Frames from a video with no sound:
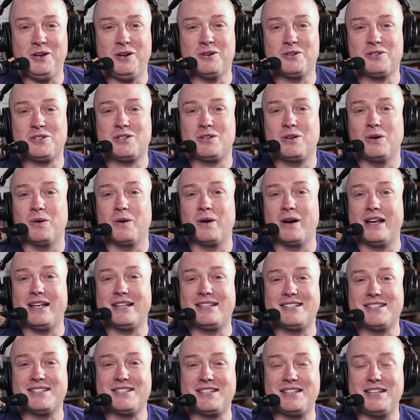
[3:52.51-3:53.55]
your story
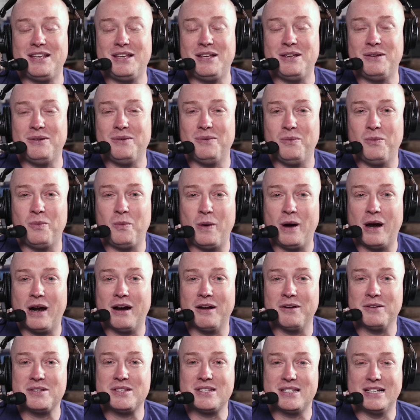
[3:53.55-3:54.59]
to see where
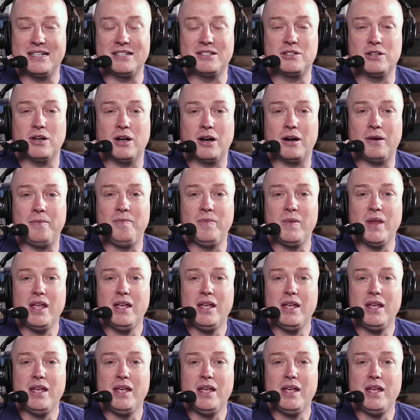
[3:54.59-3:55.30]
else things are.